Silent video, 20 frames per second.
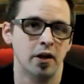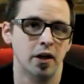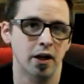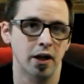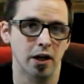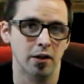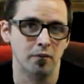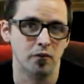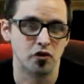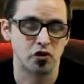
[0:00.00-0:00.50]

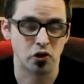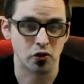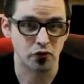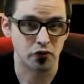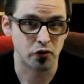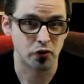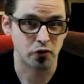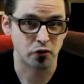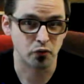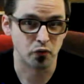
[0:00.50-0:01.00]
The show's
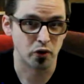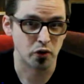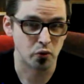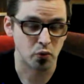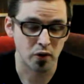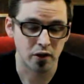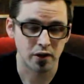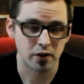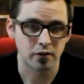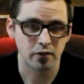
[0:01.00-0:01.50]
doing really
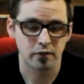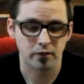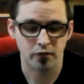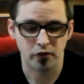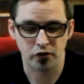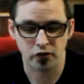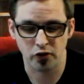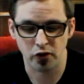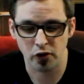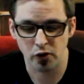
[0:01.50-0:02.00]
well,
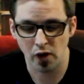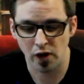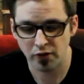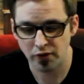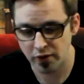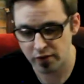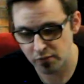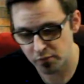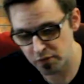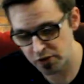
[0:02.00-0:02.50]
so I
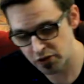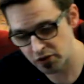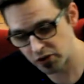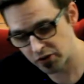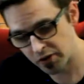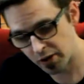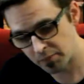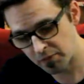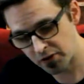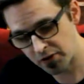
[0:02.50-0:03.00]
thought it'd be a good
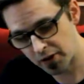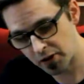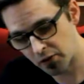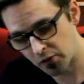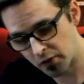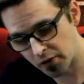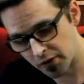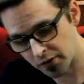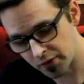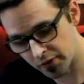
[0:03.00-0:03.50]
time to take a
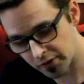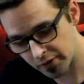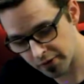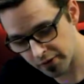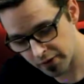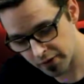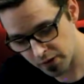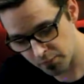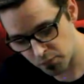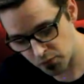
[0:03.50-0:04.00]
look at
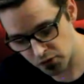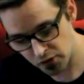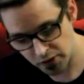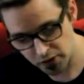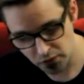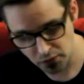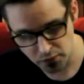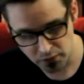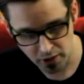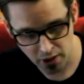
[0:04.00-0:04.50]
this
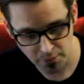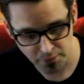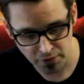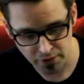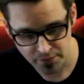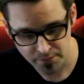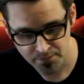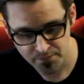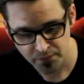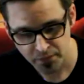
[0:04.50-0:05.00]
particular
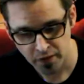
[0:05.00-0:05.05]
copy.